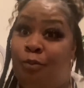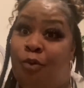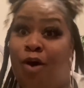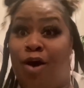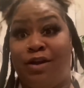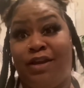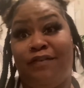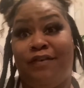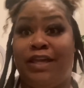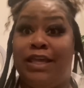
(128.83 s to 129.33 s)
I don't
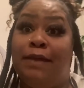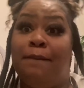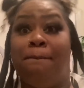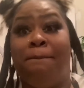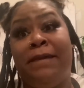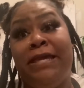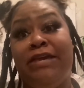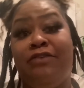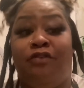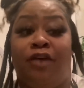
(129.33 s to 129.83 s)
even eat
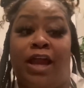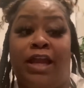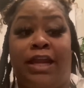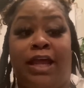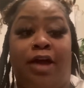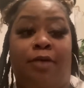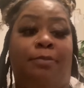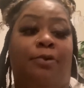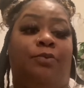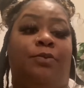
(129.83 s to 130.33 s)
meat right now,
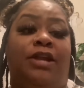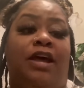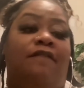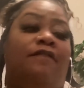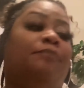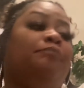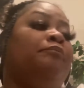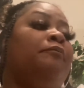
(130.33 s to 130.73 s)
but whatever.